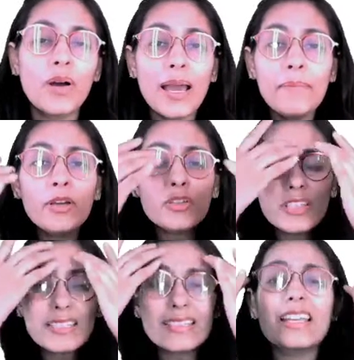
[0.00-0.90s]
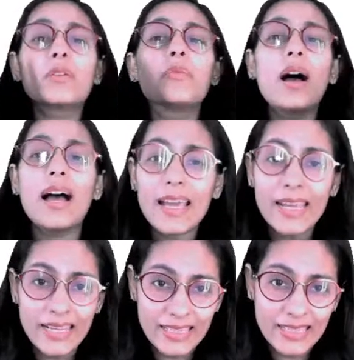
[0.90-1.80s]
Why? Because it is an
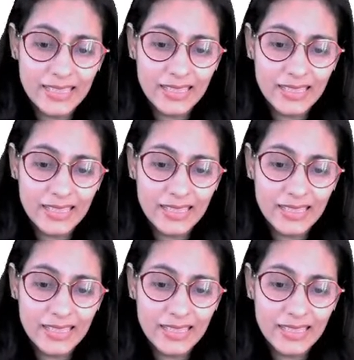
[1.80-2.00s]
advice.